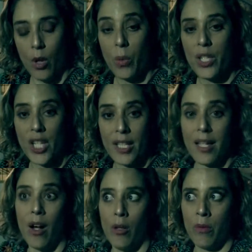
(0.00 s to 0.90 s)
which is
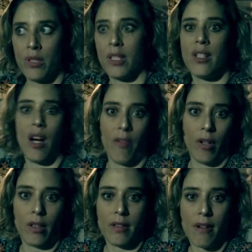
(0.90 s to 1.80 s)
almost the double
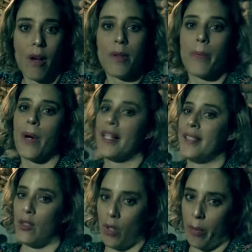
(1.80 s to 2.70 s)
of the price
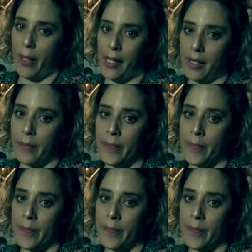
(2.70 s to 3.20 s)
that you are paying.